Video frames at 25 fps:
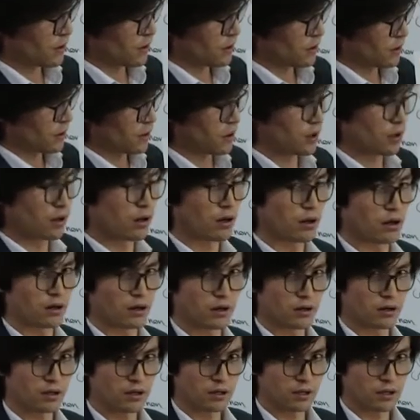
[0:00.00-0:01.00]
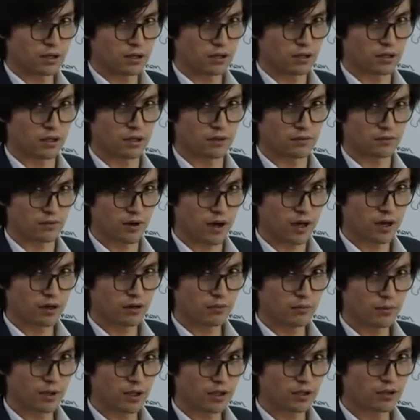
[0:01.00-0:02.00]
they are the
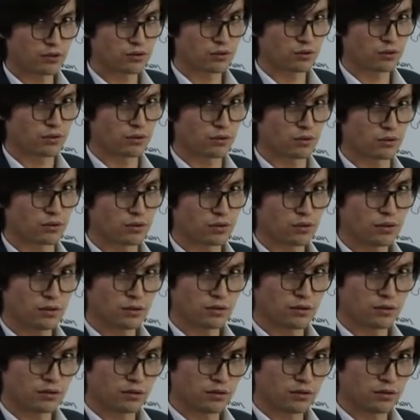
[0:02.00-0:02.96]
environment or